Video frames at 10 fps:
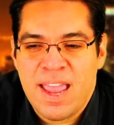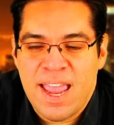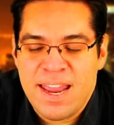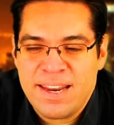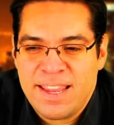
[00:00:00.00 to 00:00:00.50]

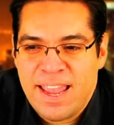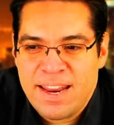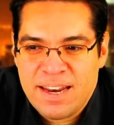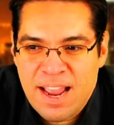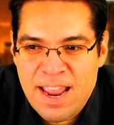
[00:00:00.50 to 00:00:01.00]
and
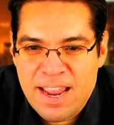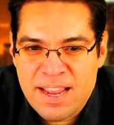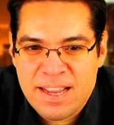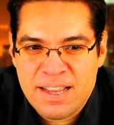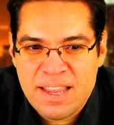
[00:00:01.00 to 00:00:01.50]
again,
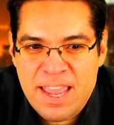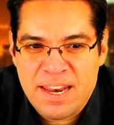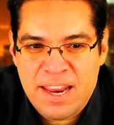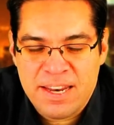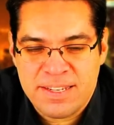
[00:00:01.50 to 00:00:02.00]

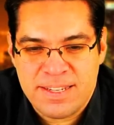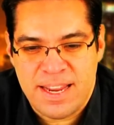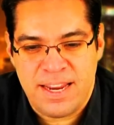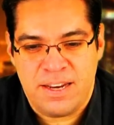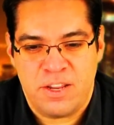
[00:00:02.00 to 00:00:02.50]
and
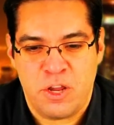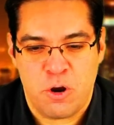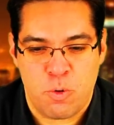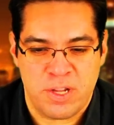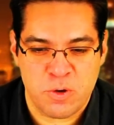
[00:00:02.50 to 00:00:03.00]
seeing,
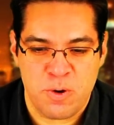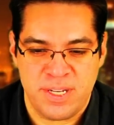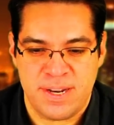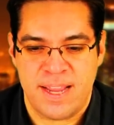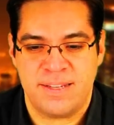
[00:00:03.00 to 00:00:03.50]
it's
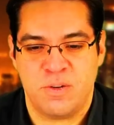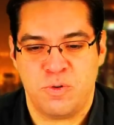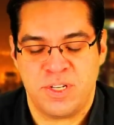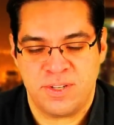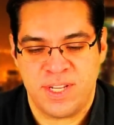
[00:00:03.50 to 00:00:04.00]
always nice
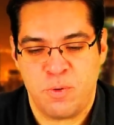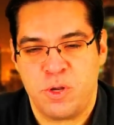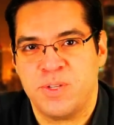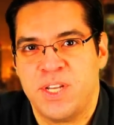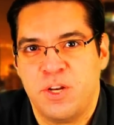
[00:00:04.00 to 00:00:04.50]
to see
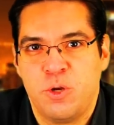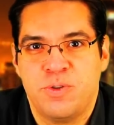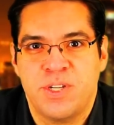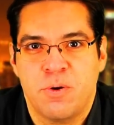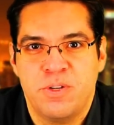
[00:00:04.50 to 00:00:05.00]
when you see a
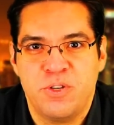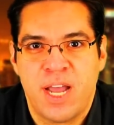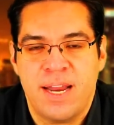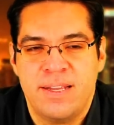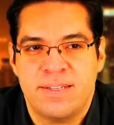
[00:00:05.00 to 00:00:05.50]
new series, you
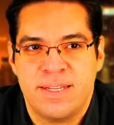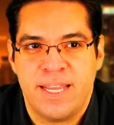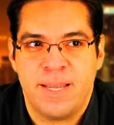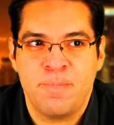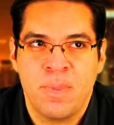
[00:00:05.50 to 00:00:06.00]
kind of
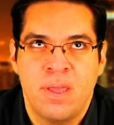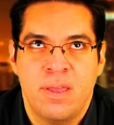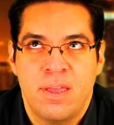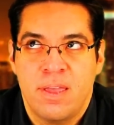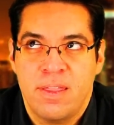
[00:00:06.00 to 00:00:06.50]
see
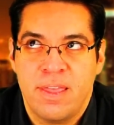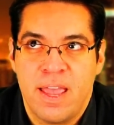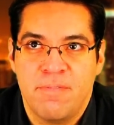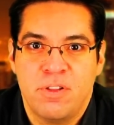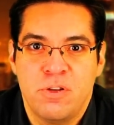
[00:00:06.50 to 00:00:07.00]

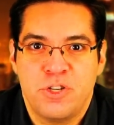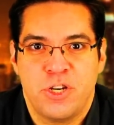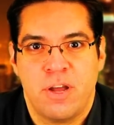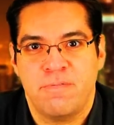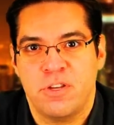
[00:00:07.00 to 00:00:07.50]
the
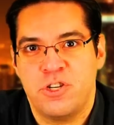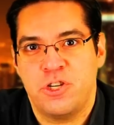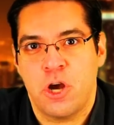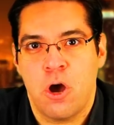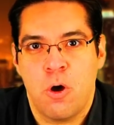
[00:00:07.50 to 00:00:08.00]
evolution of the
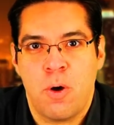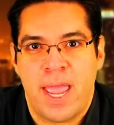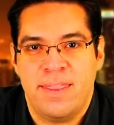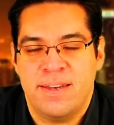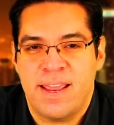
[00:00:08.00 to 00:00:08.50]
show
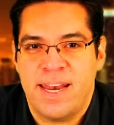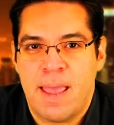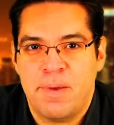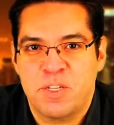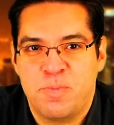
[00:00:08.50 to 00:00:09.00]
and the
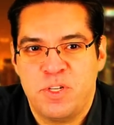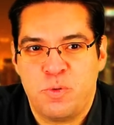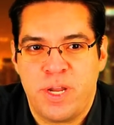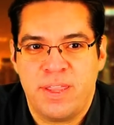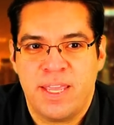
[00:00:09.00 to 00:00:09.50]
dynamics
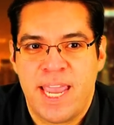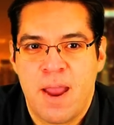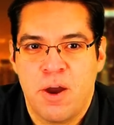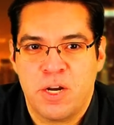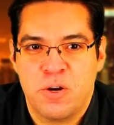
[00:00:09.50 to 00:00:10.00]
between the
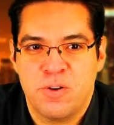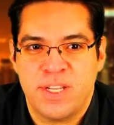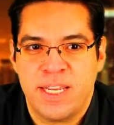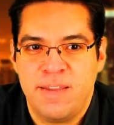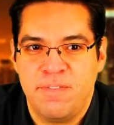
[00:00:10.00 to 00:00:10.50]

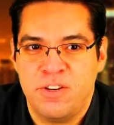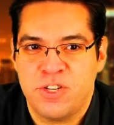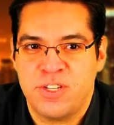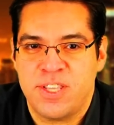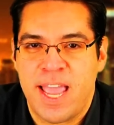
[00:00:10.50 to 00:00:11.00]
characters and even
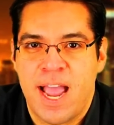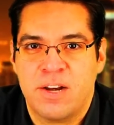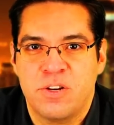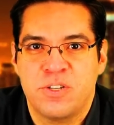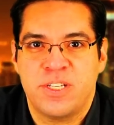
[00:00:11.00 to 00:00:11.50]
just the
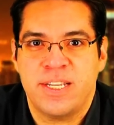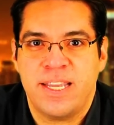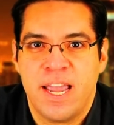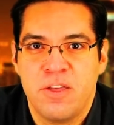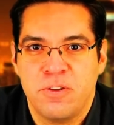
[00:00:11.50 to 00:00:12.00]
actors
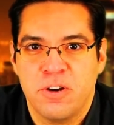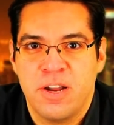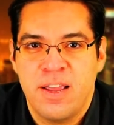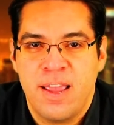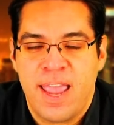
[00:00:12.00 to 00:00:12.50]

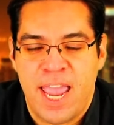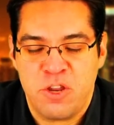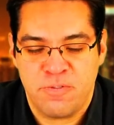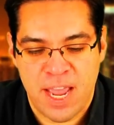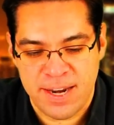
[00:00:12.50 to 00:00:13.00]
together.
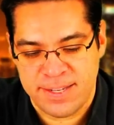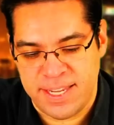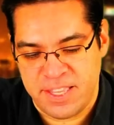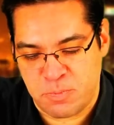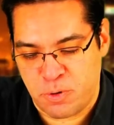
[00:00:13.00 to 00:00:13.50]
And you kind of
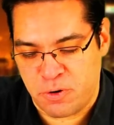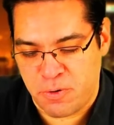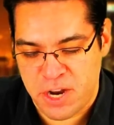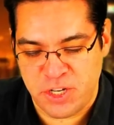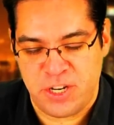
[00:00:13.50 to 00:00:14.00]
seen this
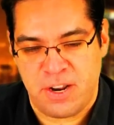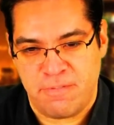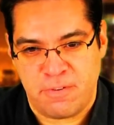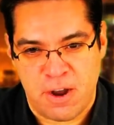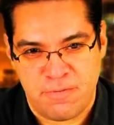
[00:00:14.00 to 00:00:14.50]
progression
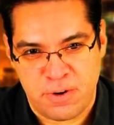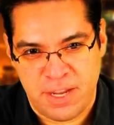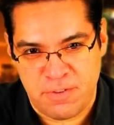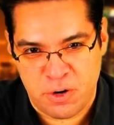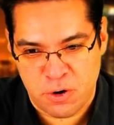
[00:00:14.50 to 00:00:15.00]
of
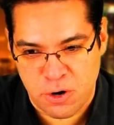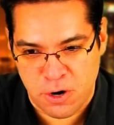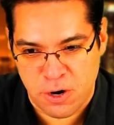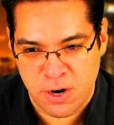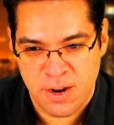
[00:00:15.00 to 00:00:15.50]
even
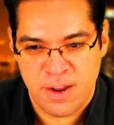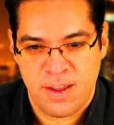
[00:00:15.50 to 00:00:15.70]
her.